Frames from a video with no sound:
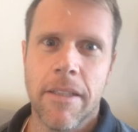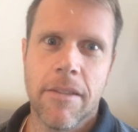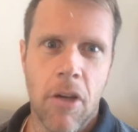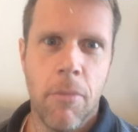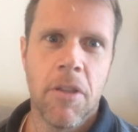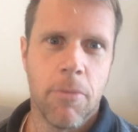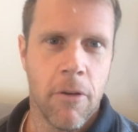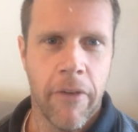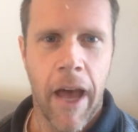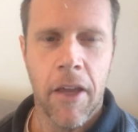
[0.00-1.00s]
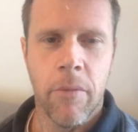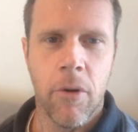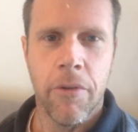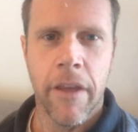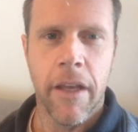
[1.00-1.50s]
and it's so much more
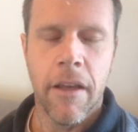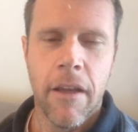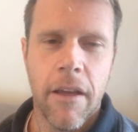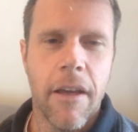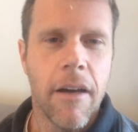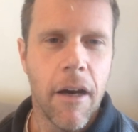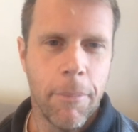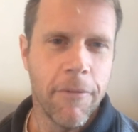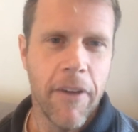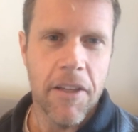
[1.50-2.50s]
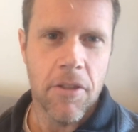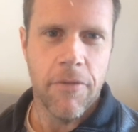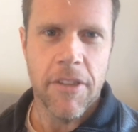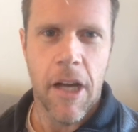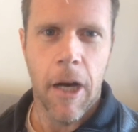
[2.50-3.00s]
valuable than a
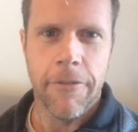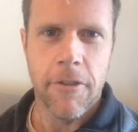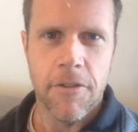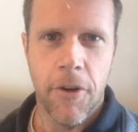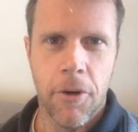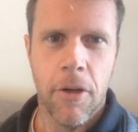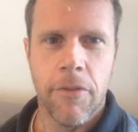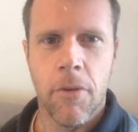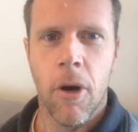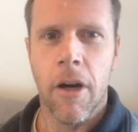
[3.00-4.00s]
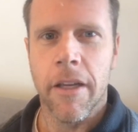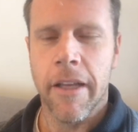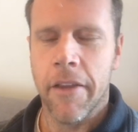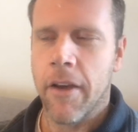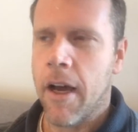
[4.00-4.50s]
professional photographer's photo of you walking
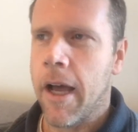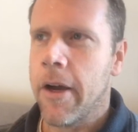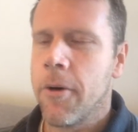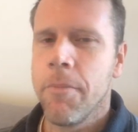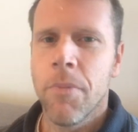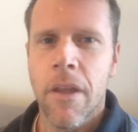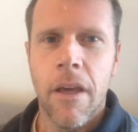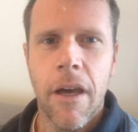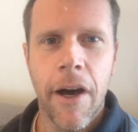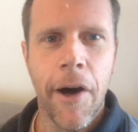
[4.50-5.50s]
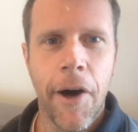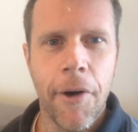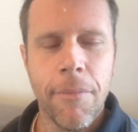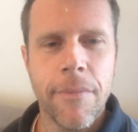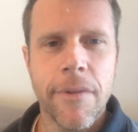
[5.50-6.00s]
down the aisle.
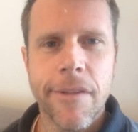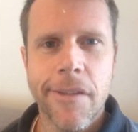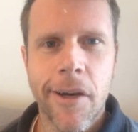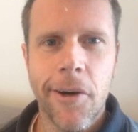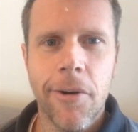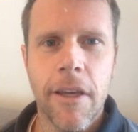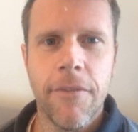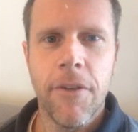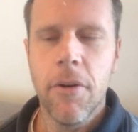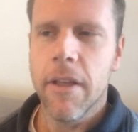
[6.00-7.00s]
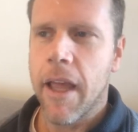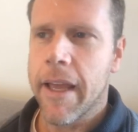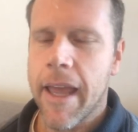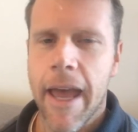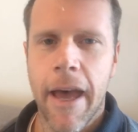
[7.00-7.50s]
So if you can
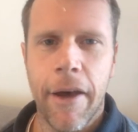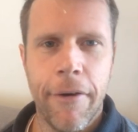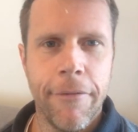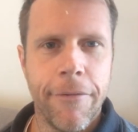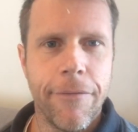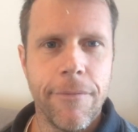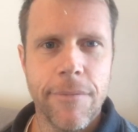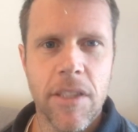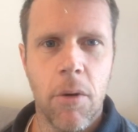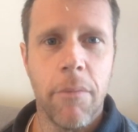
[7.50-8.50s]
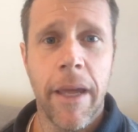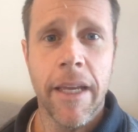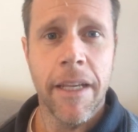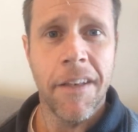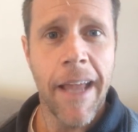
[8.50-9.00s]
like have someone
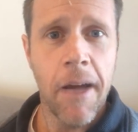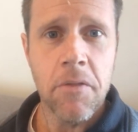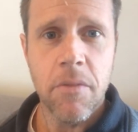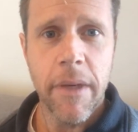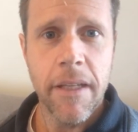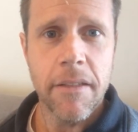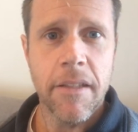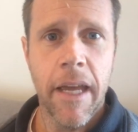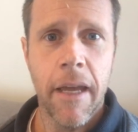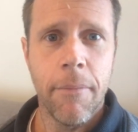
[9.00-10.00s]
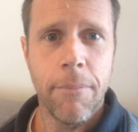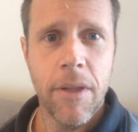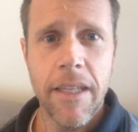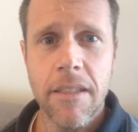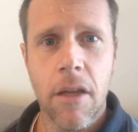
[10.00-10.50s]
make an announcement, say,
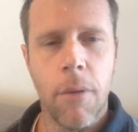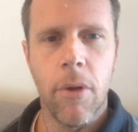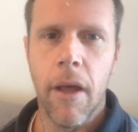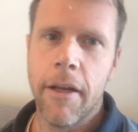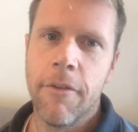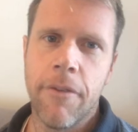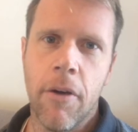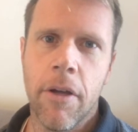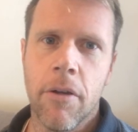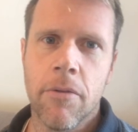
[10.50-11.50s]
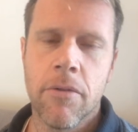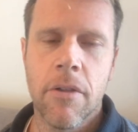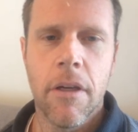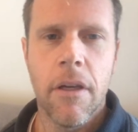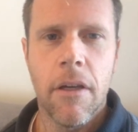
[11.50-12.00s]
please don't pull out your
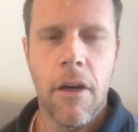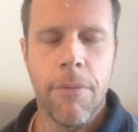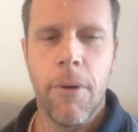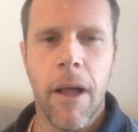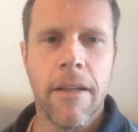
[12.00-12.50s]
photos, or